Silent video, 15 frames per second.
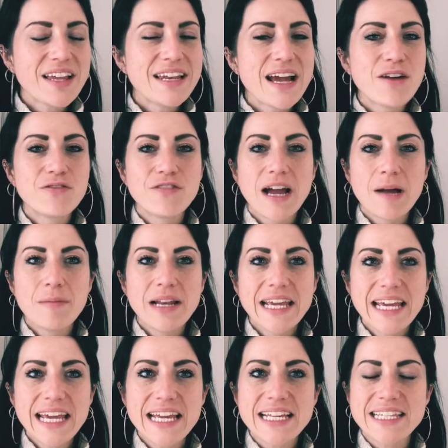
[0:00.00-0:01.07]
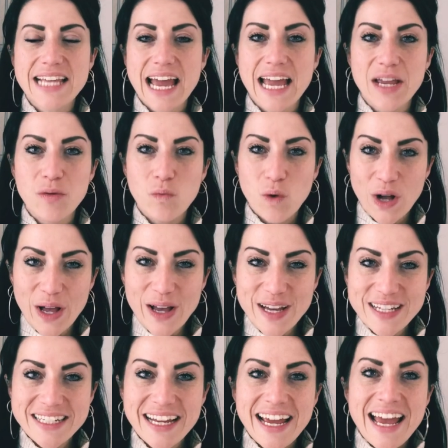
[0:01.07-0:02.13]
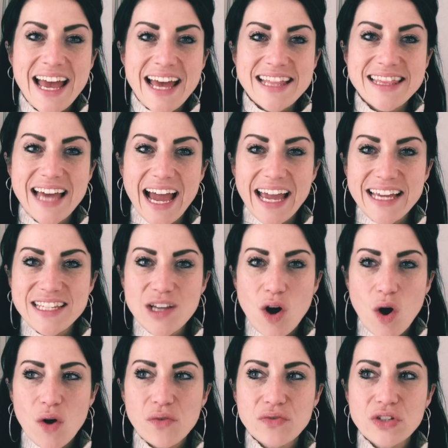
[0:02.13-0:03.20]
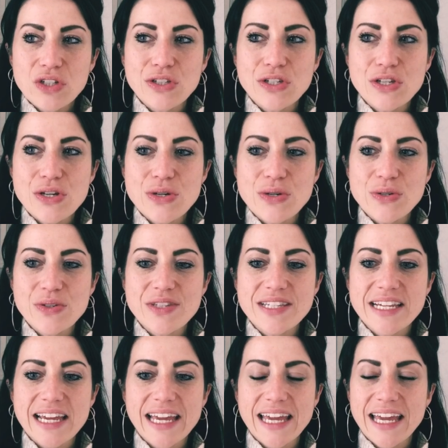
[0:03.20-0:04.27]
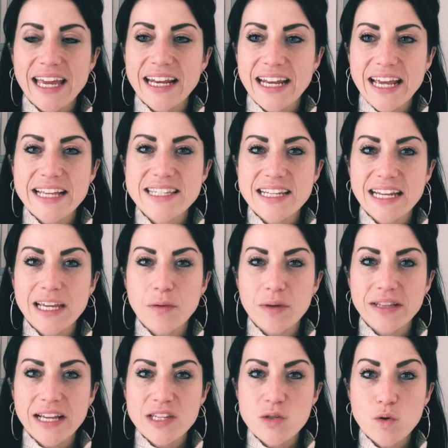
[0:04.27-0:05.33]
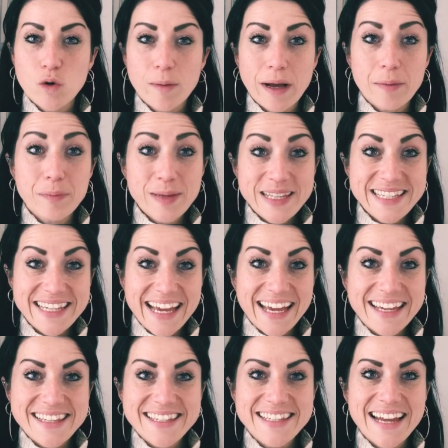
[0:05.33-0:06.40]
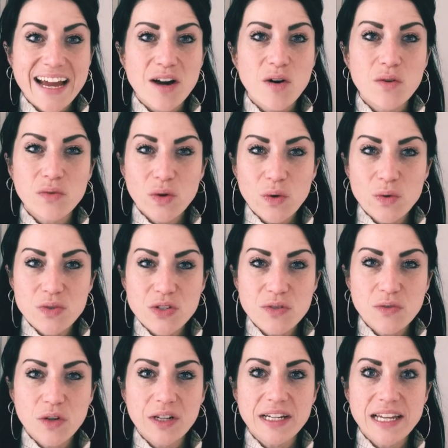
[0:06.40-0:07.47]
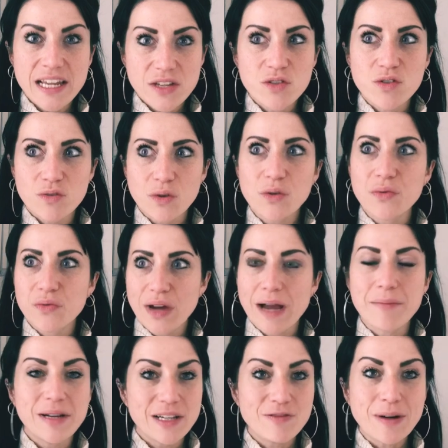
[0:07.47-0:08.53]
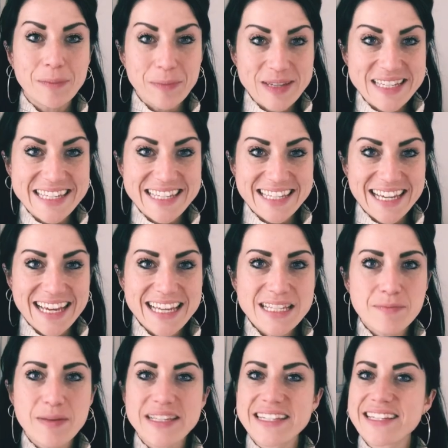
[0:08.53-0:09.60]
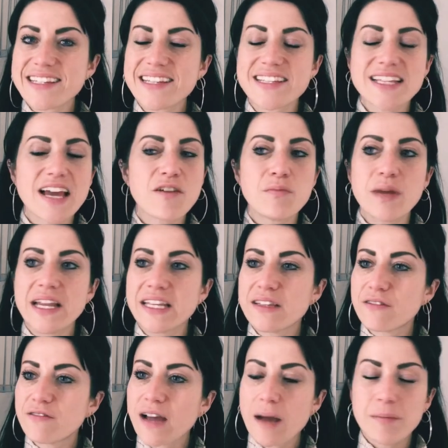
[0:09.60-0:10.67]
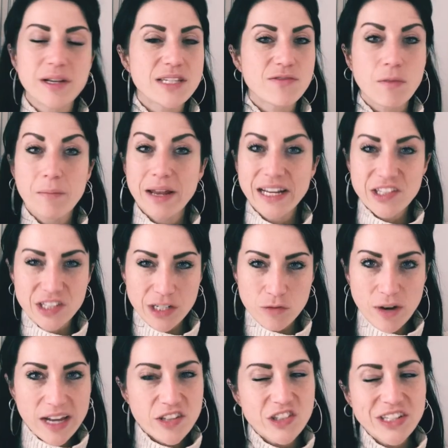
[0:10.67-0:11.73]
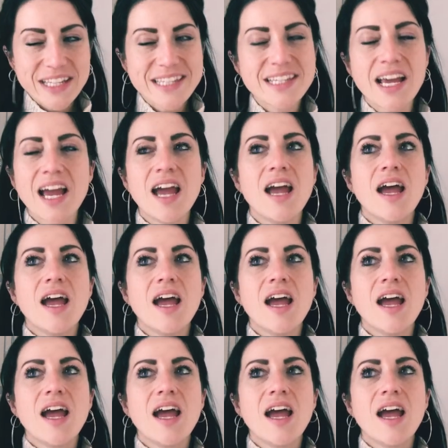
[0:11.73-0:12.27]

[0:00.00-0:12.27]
Now, family is a word that is often used here in Italy when they talk about business. Now, of course, you've got literal family-run businesses, businesses that have been in the families for many generations.